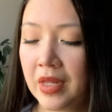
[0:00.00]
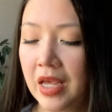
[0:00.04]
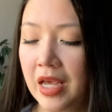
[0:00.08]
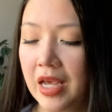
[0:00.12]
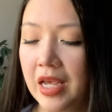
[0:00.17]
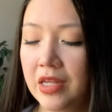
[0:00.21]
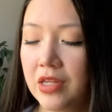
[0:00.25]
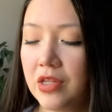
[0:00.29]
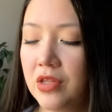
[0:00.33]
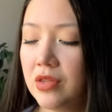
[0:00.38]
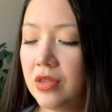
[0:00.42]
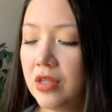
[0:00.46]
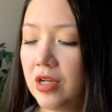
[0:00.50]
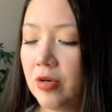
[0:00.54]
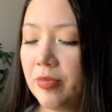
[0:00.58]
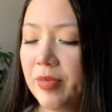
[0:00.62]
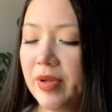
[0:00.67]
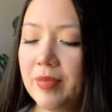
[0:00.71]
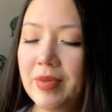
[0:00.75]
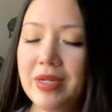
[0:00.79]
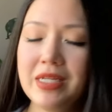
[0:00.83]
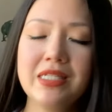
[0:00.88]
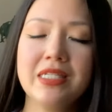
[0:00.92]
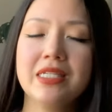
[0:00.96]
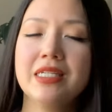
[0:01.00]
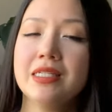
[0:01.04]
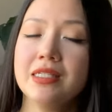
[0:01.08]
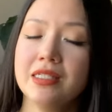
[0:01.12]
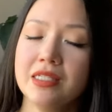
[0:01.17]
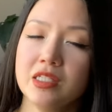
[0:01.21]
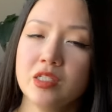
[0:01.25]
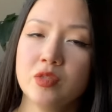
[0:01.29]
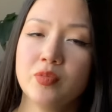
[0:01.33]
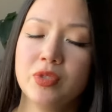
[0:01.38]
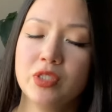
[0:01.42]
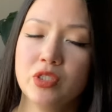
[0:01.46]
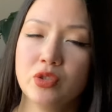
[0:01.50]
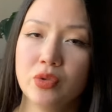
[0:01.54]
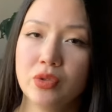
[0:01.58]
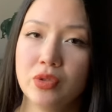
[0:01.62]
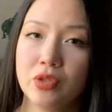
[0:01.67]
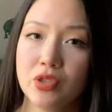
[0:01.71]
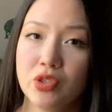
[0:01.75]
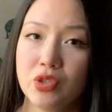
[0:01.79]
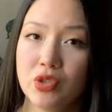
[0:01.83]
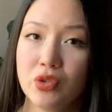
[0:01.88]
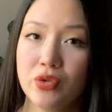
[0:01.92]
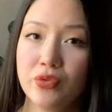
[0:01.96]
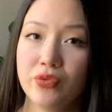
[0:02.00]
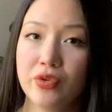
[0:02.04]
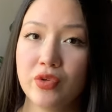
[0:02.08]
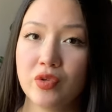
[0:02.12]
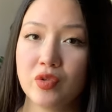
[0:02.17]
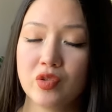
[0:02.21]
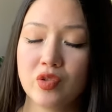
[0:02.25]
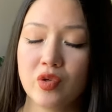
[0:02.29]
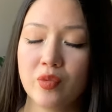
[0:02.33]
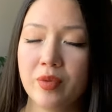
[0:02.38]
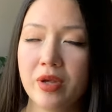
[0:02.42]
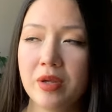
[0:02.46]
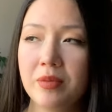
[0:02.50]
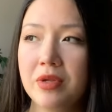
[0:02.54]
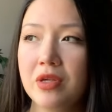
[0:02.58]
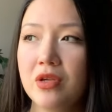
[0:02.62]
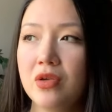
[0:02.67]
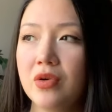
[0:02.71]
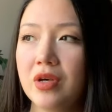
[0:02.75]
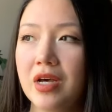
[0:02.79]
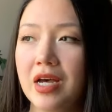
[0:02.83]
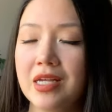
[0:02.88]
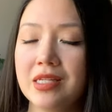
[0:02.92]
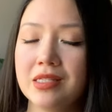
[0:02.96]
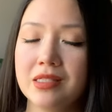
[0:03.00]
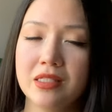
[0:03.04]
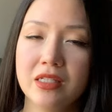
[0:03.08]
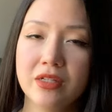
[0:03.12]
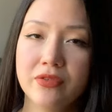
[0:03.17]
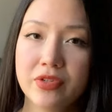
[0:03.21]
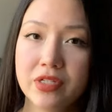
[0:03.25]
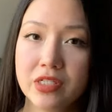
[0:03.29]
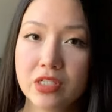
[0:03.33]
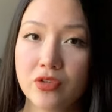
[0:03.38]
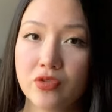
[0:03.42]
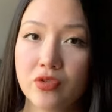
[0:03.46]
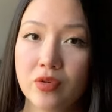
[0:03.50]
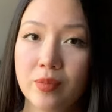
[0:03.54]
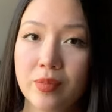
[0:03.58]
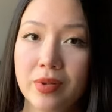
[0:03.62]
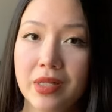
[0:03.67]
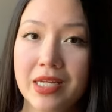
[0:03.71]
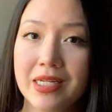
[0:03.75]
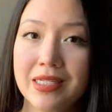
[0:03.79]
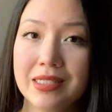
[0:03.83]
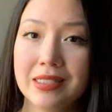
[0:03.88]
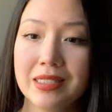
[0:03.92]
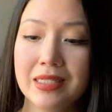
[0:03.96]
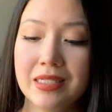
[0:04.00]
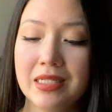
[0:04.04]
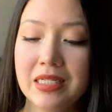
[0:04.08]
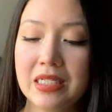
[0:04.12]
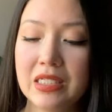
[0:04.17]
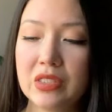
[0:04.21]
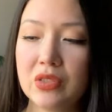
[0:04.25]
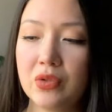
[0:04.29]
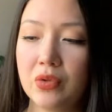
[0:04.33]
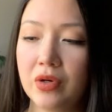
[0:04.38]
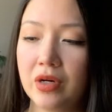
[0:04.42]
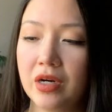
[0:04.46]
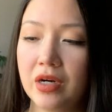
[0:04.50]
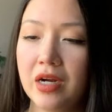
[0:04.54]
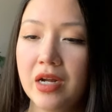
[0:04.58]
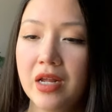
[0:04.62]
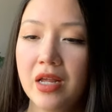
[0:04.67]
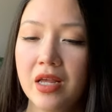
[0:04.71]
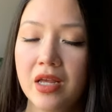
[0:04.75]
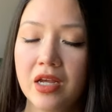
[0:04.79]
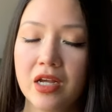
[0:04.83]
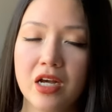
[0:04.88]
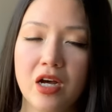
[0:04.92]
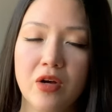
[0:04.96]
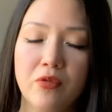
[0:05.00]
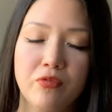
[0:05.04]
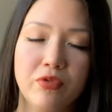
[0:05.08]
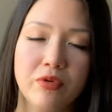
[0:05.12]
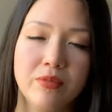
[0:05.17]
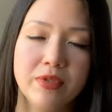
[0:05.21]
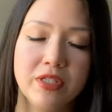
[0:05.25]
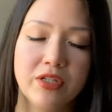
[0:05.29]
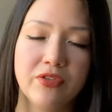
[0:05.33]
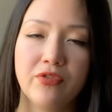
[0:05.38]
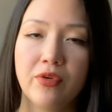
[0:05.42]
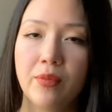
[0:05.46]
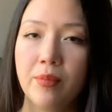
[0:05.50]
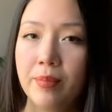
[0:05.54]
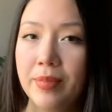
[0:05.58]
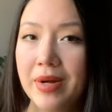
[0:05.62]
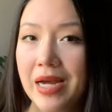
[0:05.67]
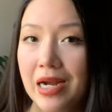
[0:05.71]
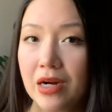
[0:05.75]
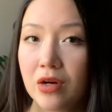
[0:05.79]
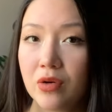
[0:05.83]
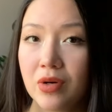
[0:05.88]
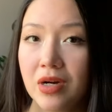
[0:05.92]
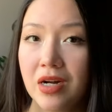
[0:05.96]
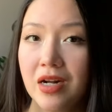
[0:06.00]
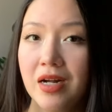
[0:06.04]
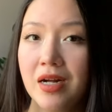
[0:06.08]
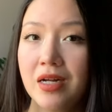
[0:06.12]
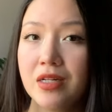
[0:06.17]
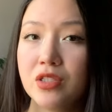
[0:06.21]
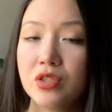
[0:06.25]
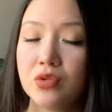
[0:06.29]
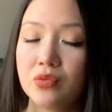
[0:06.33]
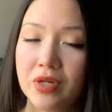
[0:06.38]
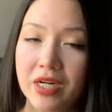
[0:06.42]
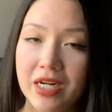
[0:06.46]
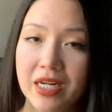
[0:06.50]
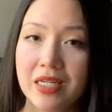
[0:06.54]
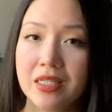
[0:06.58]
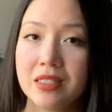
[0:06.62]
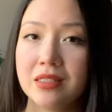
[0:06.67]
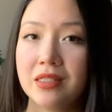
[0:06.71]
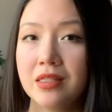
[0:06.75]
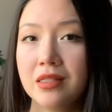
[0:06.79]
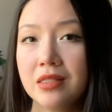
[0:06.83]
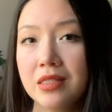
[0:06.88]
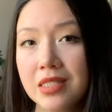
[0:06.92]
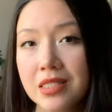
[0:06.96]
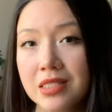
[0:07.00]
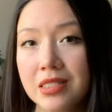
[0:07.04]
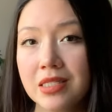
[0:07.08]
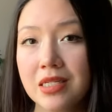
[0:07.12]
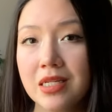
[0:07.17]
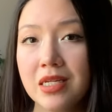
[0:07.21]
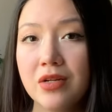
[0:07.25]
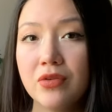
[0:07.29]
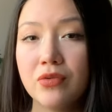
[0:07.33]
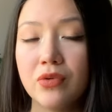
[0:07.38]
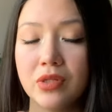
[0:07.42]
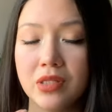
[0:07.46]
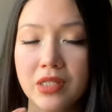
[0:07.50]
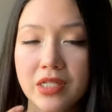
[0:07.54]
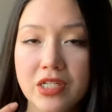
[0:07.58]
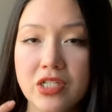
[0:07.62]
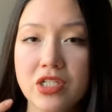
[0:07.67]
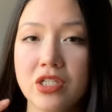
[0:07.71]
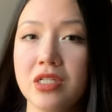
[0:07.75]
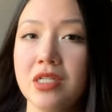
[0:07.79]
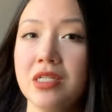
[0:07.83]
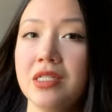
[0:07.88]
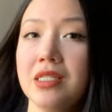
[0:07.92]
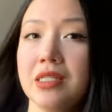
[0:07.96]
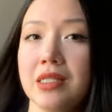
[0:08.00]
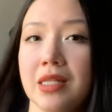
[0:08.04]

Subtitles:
And there may be distance between the two of you, so maybe you guys live in different places or come from different backgrounds, race, ethnicity, religion,